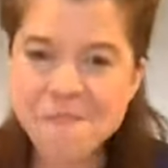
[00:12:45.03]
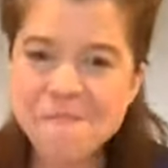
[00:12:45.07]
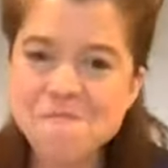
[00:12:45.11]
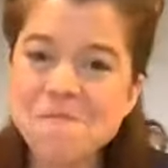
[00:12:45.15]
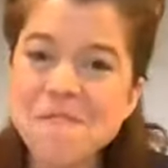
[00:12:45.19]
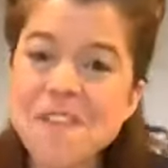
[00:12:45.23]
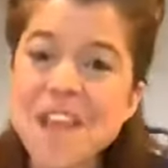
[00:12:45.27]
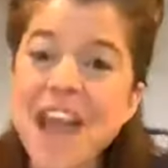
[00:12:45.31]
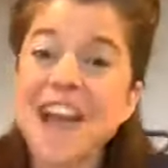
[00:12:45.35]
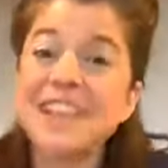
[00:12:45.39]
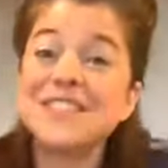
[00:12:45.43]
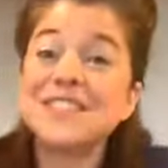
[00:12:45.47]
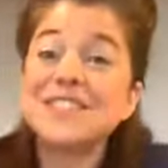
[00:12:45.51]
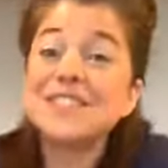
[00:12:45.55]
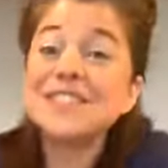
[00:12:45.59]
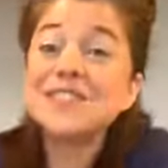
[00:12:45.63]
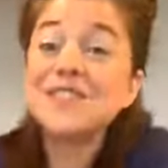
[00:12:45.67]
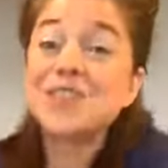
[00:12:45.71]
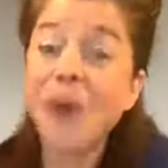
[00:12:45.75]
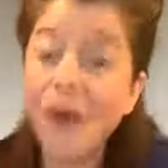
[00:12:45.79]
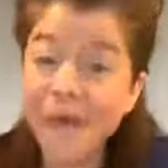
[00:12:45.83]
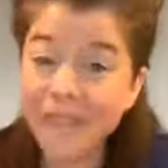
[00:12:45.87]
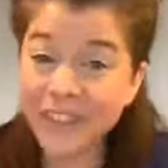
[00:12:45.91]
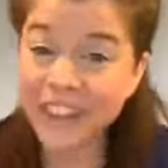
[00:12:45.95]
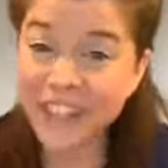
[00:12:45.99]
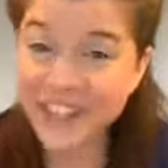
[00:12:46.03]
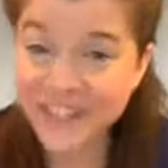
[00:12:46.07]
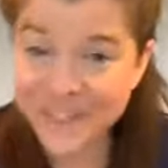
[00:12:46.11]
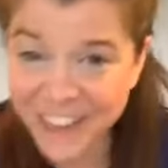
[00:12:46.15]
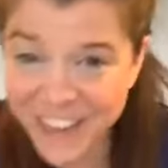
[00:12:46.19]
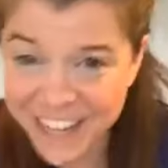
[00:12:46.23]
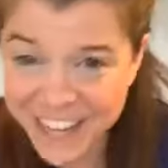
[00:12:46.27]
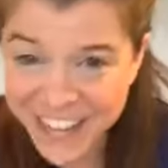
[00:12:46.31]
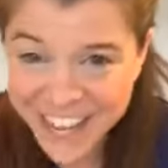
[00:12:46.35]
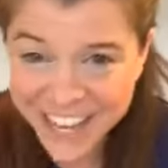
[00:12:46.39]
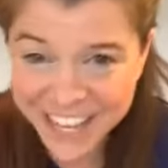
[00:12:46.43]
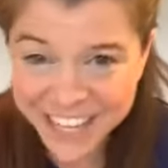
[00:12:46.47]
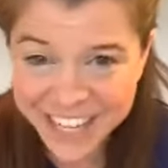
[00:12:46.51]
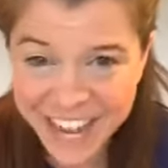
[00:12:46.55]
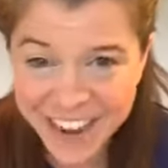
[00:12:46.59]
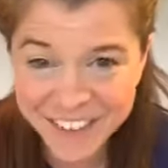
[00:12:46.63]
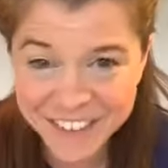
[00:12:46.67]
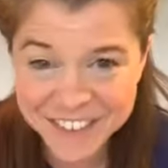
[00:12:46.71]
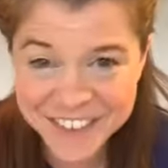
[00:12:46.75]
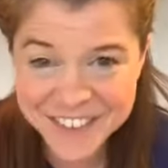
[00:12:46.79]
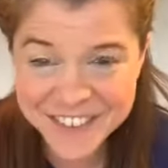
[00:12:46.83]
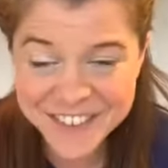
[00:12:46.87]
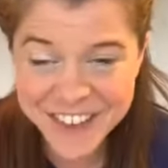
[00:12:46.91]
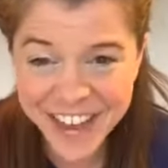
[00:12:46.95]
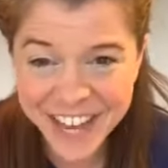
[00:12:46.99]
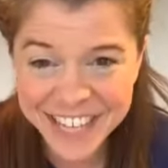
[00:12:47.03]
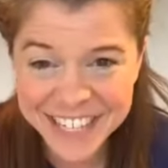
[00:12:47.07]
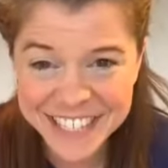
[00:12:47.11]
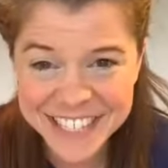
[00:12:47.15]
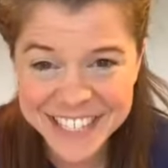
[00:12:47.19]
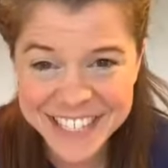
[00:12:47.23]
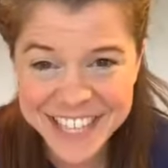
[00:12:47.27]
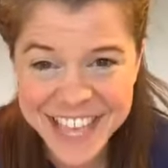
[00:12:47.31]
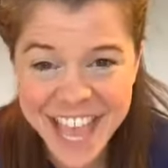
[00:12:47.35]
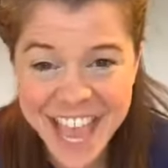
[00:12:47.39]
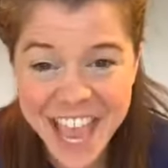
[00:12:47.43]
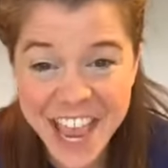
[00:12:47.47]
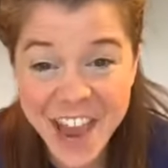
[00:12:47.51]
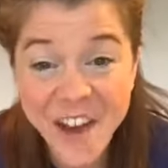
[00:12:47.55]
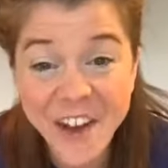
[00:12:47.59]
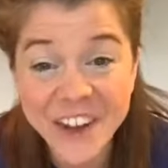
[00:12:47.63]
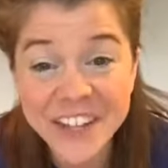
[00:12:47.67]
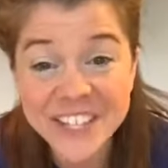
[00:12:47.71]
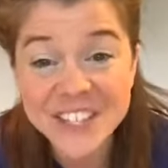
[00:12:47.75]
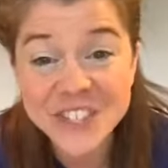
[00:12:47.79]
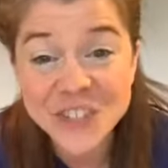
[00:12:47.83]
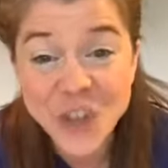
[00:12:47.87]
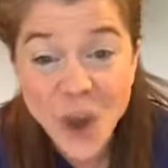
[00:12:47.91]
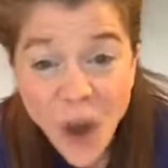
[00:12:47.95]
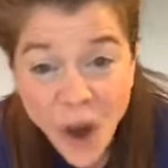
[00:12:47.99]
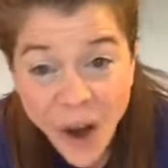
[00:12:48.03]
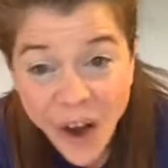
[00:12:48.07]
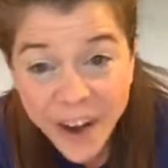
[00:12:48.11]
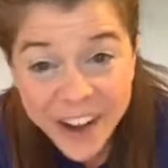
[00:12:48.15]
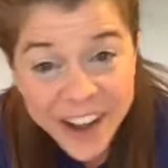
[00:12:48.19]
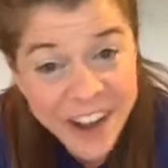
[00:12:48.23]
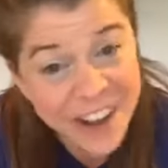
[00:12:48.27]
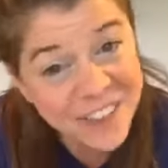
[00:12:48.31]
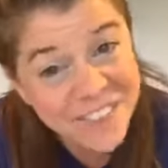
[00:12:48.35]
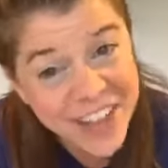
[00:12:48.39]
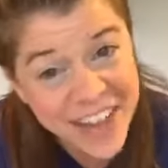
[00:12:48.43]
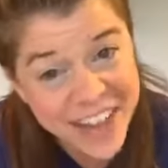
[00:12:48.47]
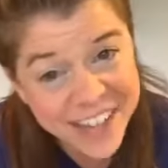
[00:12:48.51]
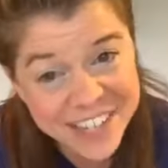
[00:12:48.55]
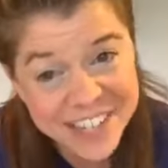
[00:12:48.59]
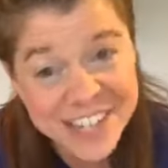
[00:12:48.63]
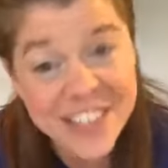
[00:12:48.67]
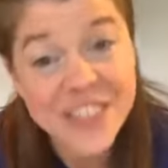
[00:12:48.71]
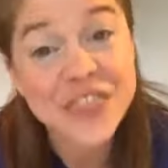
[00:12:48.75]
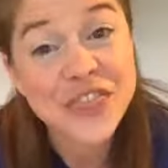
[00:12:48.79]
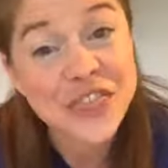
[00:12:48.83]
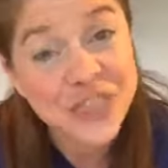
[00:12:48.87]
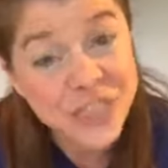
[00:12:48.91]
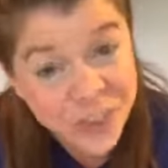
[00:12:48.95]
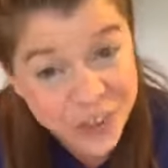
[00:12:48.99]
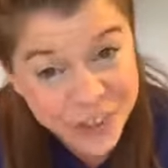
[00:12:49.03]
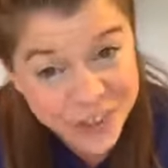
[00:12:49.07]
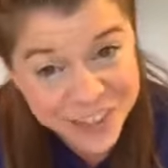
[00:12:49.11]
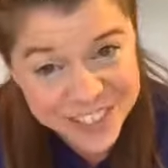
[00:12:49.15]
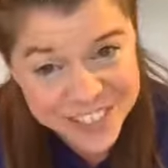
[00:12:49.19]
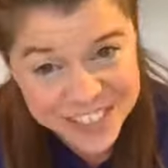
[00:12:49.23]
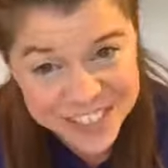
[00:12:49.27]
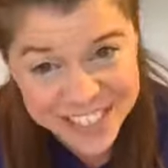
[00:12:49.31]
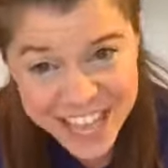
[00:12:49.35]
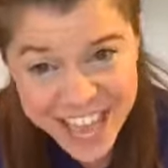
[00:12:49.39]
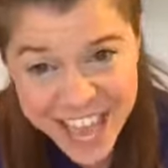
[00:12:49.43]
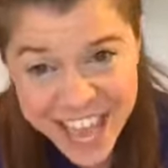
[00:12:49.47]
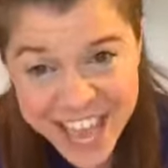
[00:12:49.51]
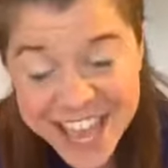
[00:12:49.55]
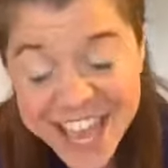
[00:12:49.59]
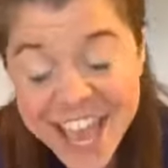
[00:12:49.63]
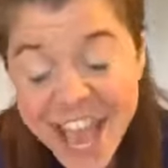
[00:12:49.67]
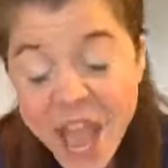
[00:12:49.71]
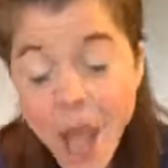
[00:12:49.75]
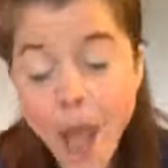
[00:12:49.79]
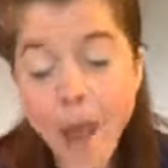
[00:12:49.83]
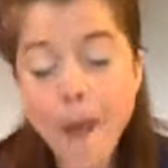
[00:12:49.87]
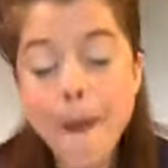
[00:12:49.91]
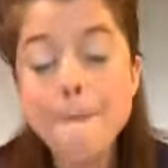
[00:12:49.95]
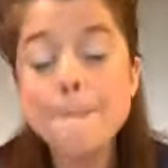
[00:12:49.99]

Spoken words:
we had so much fun hanging out with you guys today on Talk About It Thursday.